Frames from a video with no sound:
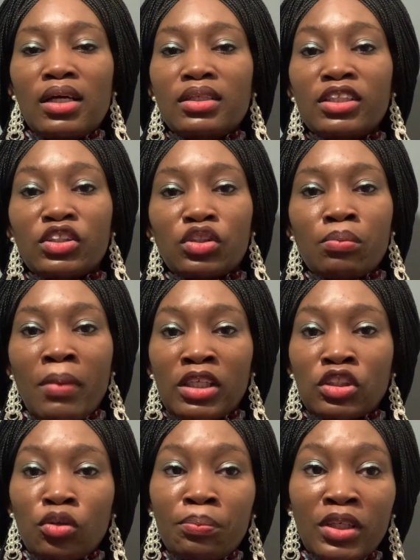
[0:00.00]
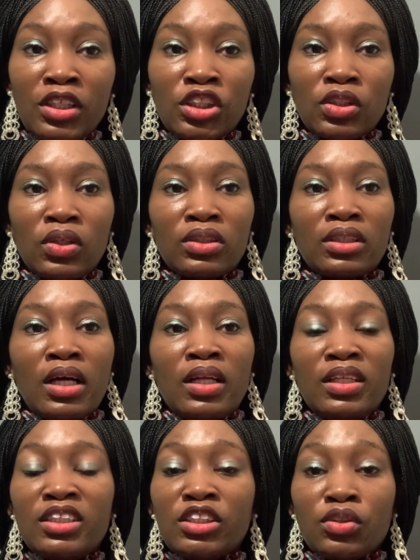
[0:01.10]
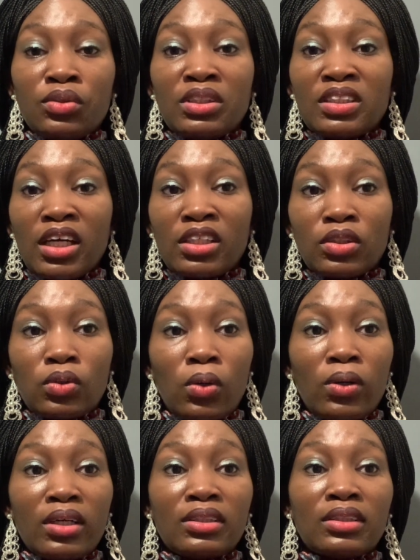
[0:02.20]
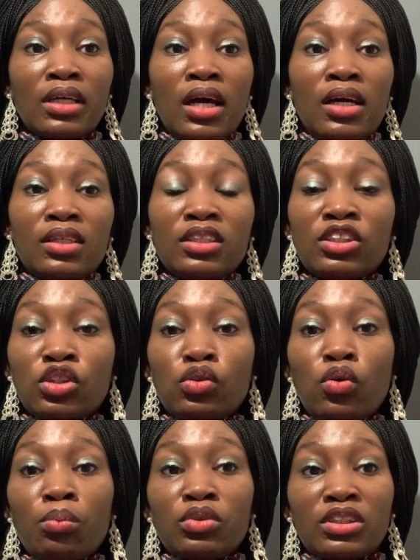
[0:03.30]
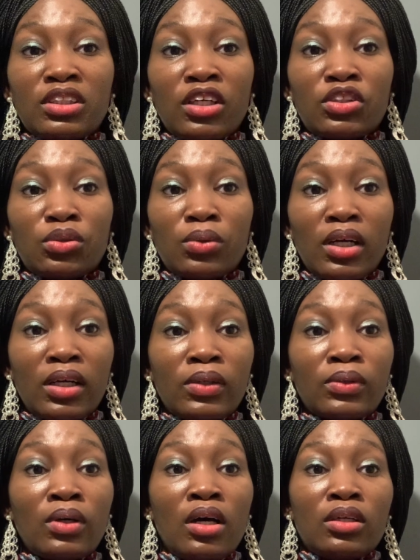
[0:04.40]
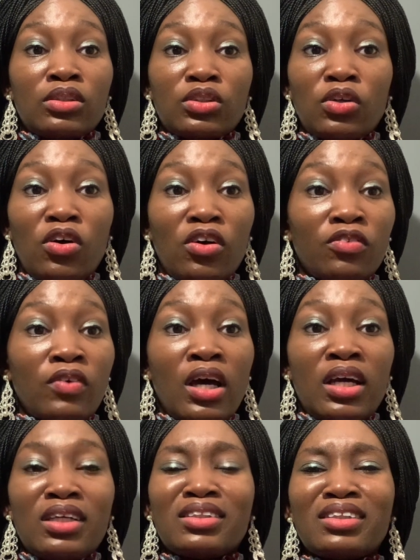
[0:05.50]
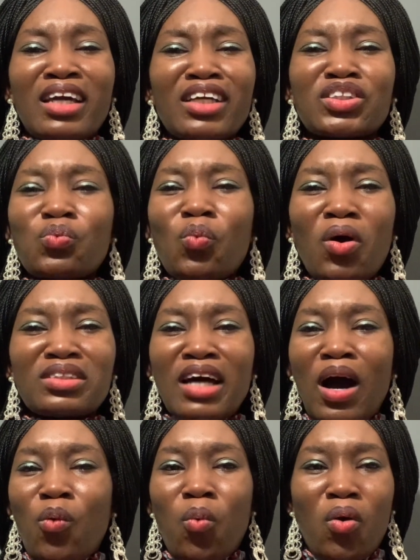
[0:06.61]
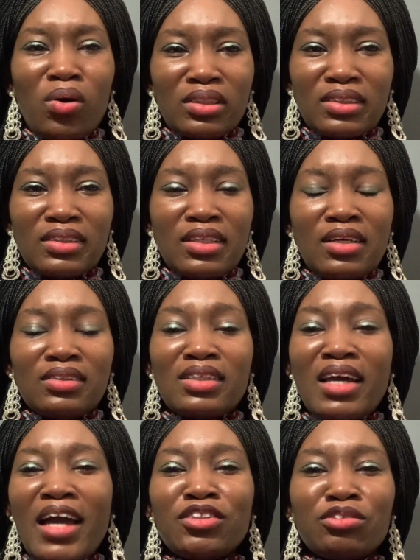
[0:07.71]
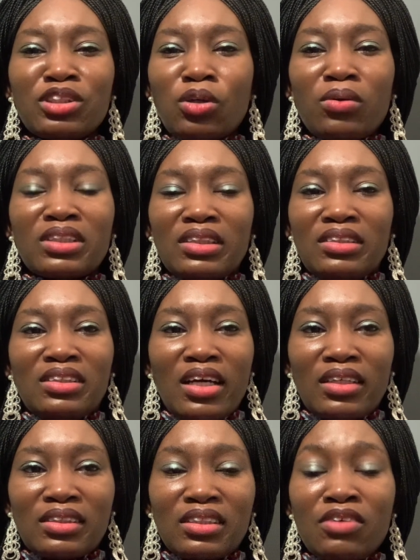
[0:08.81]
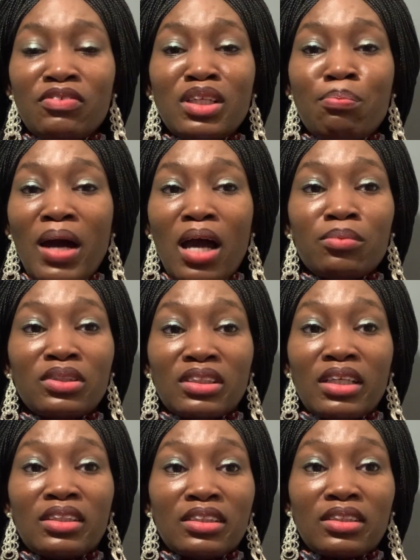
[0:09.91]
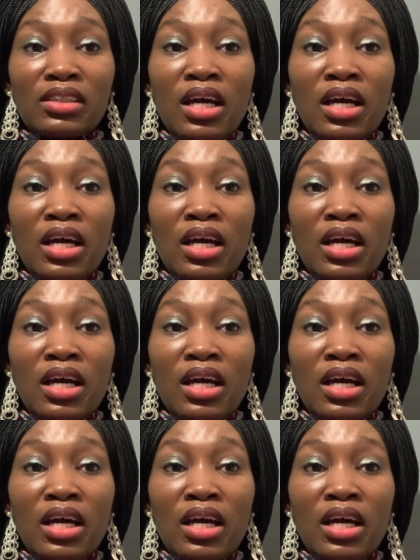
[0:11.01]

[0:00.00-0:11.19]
leads to masturbation, leads to sex toys, leads to homosexual stuff. It gets worse and worse. The end result is death. Even the Bible said it.